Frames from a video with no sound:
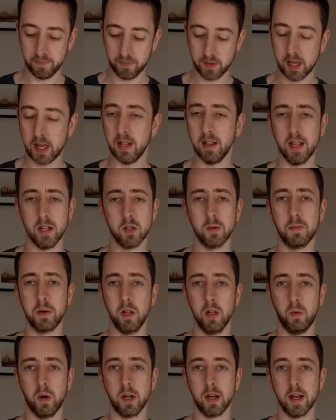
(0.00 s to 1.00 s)
Kit lens will
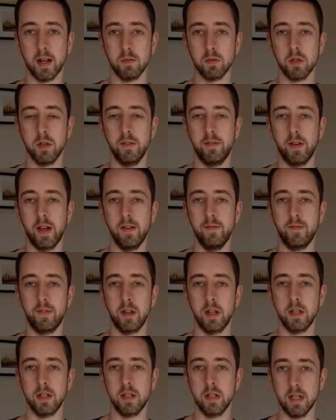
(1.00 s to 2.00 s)
probably work absolutely fine for
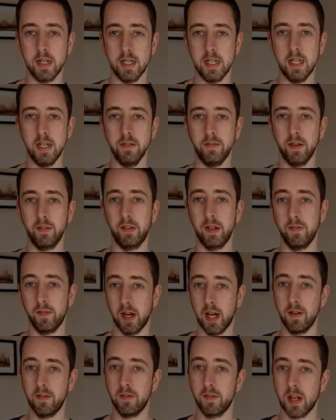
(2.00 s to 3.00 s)
this, your
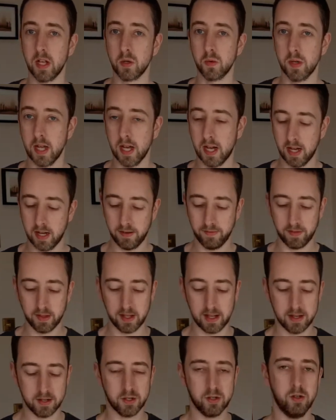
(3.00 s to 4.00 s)
18-55. If that's what you have,
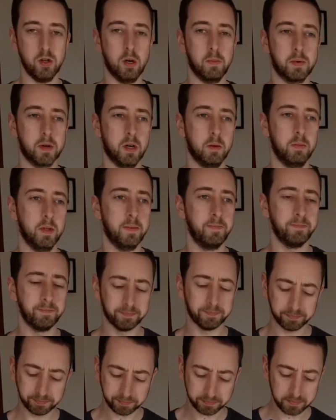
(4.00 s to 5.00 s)
that's not a problem.
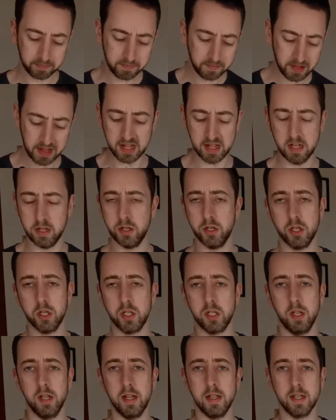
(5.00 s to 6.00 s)
This is
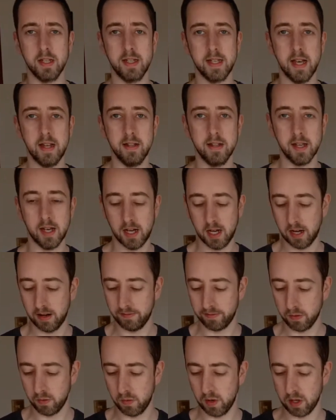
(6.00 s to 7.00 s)
just the lens I tend to
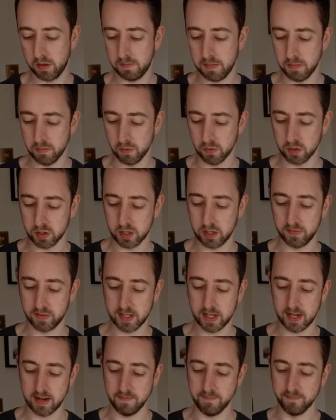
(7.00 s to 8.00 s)
have with me most of the
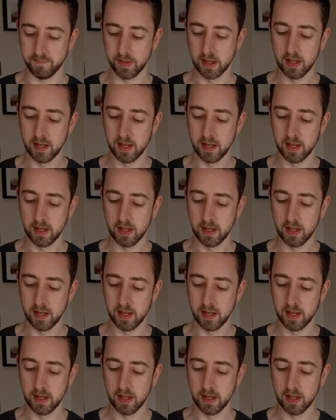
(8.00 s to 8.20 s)
time.